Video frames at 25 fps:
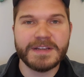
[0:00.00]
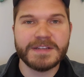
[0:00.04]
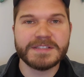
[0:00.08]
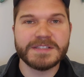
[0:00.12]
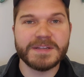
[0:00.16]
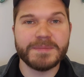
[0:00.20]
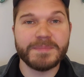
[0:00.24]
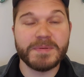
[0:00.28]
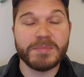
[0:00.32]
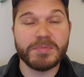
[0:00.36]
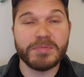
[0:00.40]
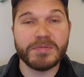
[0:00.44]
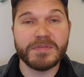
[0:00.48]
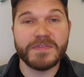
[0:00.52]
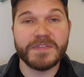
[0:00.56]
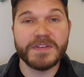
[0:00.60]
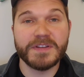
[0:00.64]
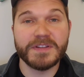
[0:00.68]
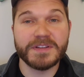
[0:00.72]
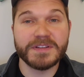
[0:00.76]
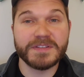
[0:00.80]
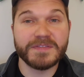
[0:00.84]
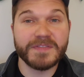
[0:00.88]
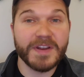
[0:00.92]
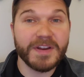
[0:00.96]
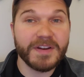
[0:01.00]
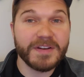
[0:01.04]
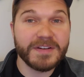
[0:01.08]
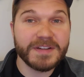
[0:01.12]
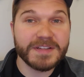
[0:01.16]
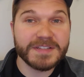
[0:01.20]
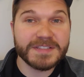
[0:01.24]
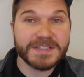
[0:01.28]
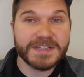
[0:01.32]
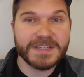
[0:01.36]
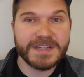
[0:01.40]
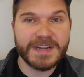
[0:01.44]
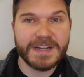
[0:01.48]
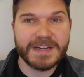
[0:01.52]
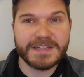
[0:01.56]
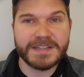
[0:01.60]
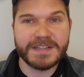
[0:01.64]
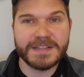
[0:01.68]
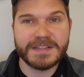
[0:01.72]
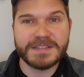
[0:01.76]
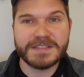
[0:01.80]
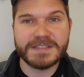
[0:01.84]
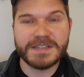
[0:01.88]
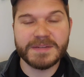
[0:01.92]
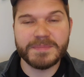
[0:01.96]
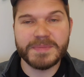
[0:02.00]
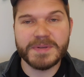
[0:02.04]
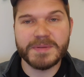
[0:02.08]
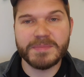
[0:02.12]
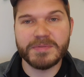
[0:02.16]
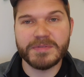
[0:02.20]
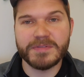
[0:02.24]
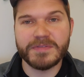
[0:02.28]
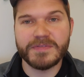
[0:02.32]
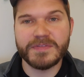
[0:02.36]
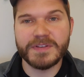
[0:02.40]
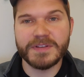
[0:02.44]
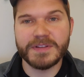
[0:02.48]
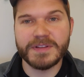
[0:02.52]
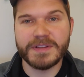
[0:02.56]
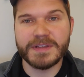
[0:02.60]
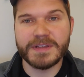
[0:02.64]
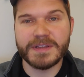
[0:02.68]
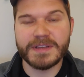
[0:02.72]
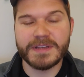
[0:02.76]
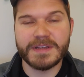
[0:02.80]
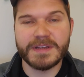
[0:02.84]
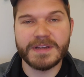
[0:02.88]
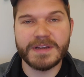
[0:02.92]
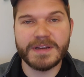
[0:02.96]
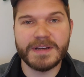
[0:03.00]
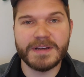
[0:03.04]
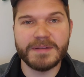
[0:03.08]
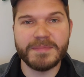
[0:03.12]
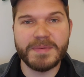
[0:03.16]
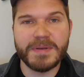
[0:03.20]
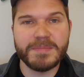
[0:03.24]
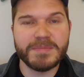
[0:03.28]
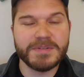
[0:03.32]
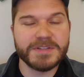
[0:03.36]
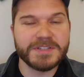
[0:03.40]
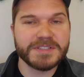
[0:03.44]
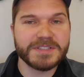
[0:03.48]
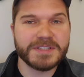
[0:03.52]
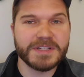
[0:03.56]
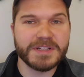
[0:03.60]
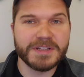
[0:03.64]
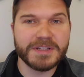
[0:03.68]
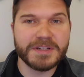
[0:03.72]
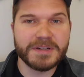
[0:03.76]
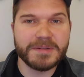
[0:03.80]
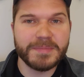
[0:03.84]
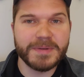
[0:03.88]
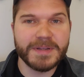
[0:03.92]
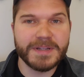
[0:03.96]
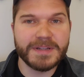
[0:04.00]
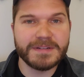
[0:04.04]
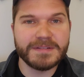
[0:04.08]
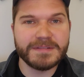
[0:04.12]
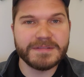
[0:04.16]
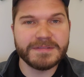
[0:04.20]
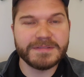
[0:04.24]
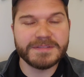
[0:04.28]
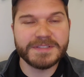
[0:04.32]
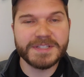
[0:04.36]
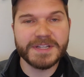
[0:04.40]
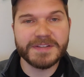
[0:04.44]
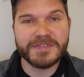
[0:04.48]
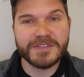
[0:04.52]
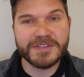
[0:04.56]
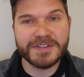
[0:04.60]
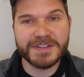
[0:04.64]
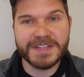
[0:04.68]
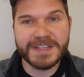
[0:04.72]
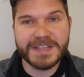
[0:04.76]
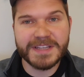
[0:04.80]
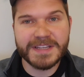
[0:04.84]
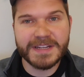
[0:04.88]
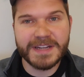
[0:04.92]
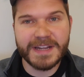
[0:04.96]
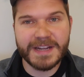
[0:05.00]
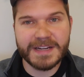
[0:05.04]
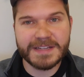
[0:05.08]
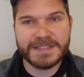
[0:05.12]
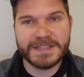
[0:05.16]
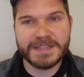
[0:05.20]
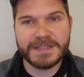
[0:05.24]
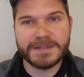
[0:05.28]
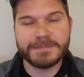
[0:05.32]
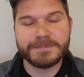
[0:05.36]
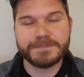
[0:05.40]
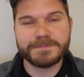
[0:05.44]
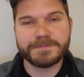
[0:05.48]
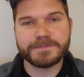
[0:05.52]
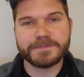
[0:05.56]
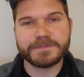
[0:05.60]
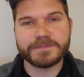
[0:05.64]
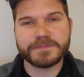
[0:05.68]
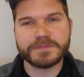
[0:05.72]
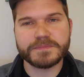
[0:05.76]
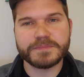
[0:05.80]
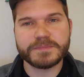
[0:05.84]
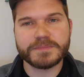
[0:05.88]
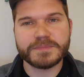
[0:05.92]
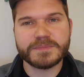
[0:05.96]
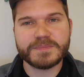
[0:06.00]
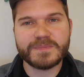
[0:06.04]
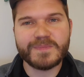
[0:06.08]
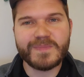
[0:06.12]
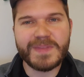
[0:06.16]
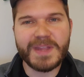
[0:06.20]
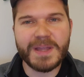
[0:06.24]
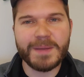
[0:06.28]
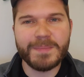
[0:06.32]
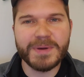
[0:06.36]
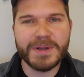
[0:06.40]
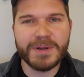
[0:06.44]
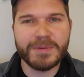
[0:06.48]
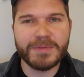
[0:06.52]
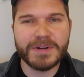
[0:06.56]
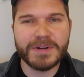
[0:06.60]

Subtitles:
Some people feeling very disconnected, some people feeling maybe just a little bit differently connected. But I